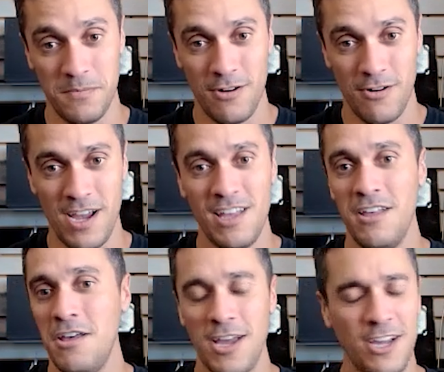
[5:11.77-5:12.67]
All right.
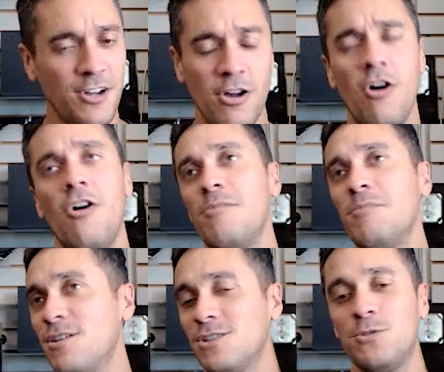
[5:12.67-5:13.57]
I'm
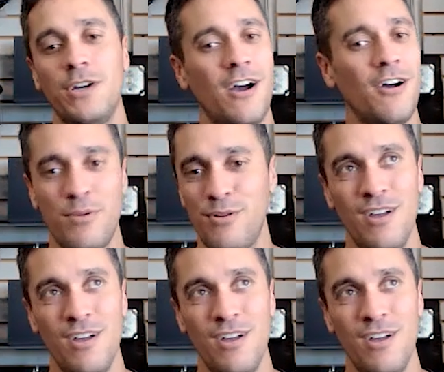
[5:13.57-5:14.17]
here to sweat out.